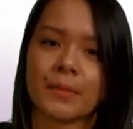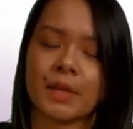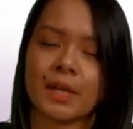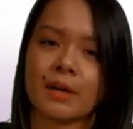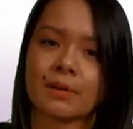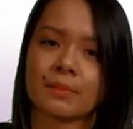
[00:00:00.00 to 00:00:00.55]

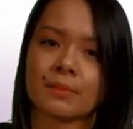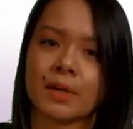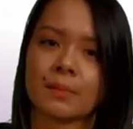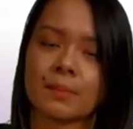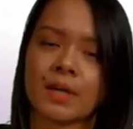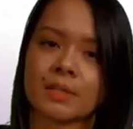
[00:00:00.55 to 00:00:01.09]
in
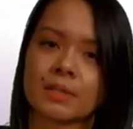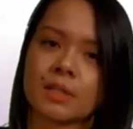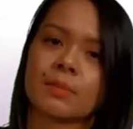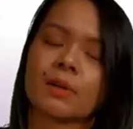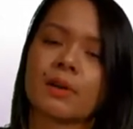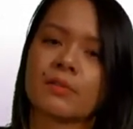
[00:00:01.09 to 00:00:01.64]
our patient
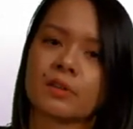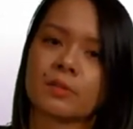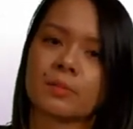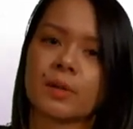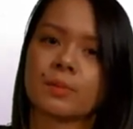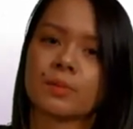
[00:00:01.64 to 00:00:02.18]
demographic
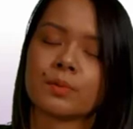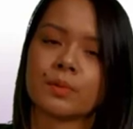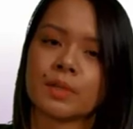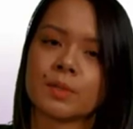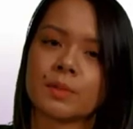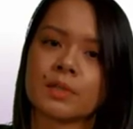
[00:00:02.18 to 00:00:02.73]
of people
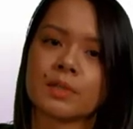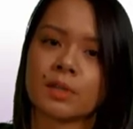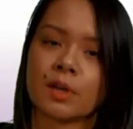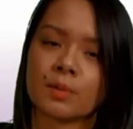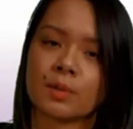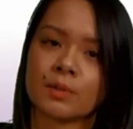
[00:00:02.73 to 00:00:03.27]
experiencing
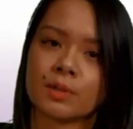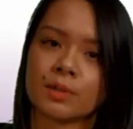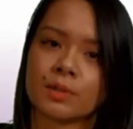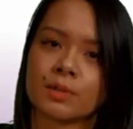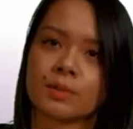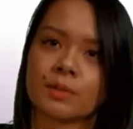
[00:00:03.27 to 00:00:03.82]
opioid use
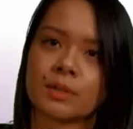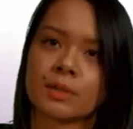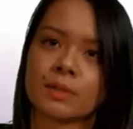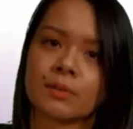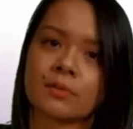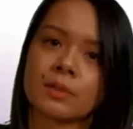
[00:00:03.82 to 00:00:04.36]
disorder,
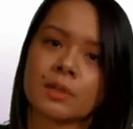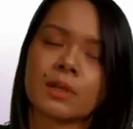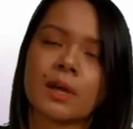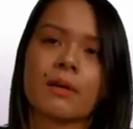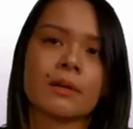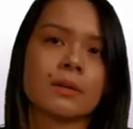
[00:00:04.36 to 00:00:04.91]
there's often
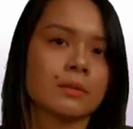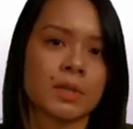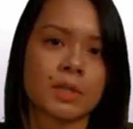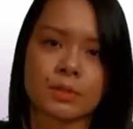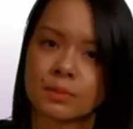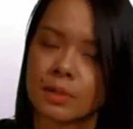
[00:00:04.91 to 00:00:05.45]
concurrent
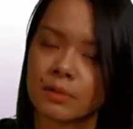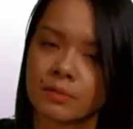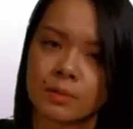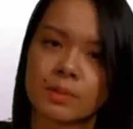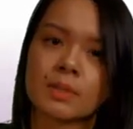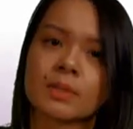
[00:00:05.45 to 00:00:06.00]
mental health
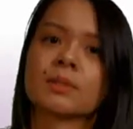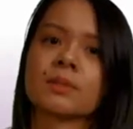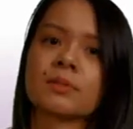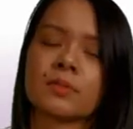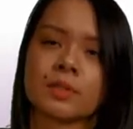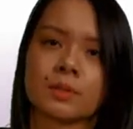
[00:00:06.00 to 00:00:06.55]
illnesses or
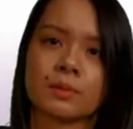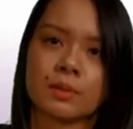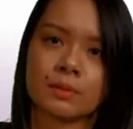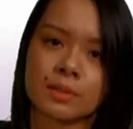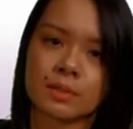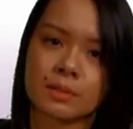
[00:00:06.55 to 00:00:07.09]
physical
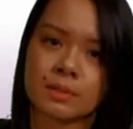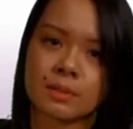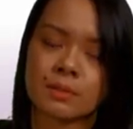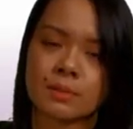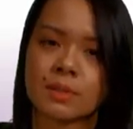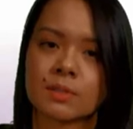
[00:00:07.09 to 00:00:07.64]

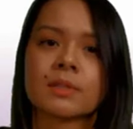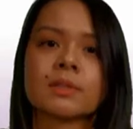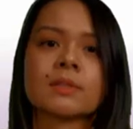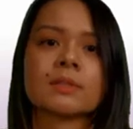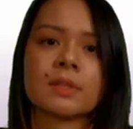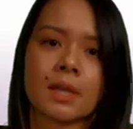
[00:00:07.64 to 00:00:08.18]
illnesses or
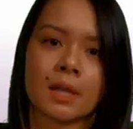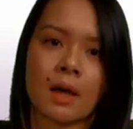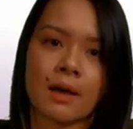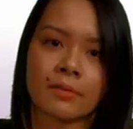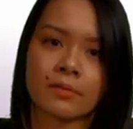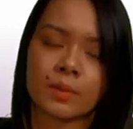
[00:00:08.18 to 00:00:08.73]
stresses in their
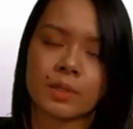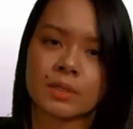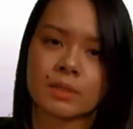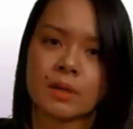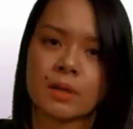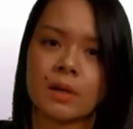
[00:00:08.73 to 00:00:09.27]
life,
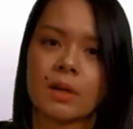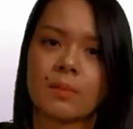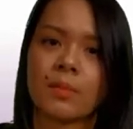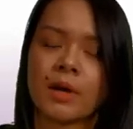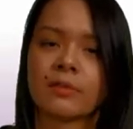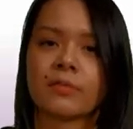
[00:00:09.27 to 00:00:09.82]
which
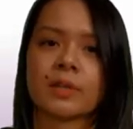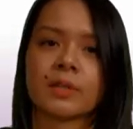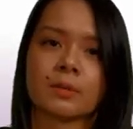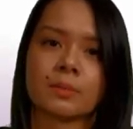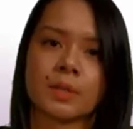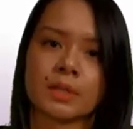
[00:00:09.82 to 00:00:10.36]
might affect
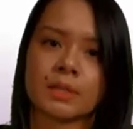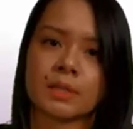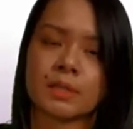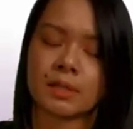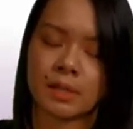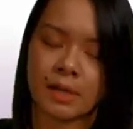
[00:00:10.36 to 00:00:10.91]
their ability
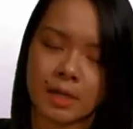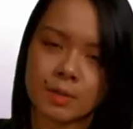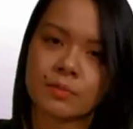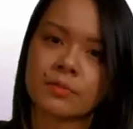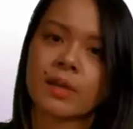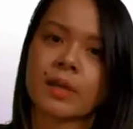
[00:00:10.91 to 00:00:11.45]
to engage
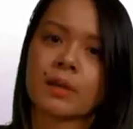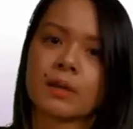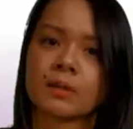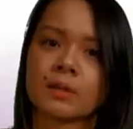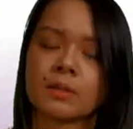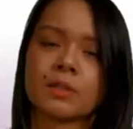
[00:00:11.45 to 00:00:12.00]
with care,
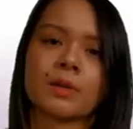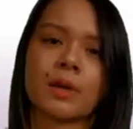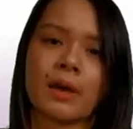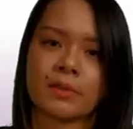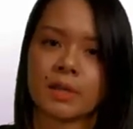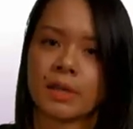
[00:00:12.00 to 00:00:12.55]
continue
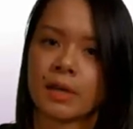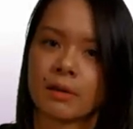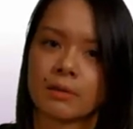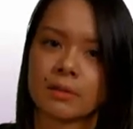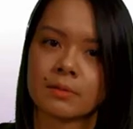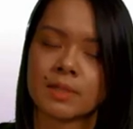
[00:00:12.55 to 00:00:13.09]
having care
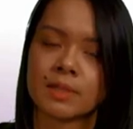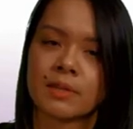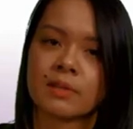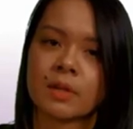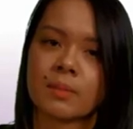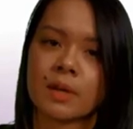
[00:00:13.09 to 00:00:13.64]
and
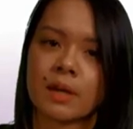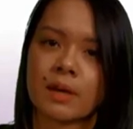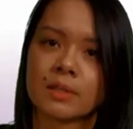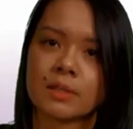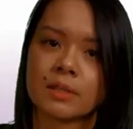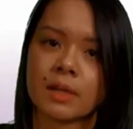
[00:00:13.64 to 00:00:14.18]
receiving their
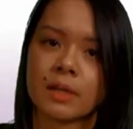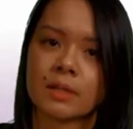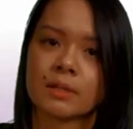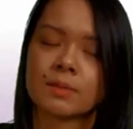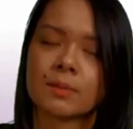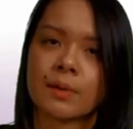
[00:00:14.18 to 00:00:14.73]
medication daily
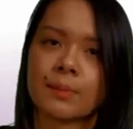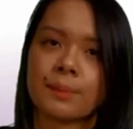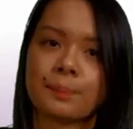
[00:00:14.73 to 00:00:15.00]
as well.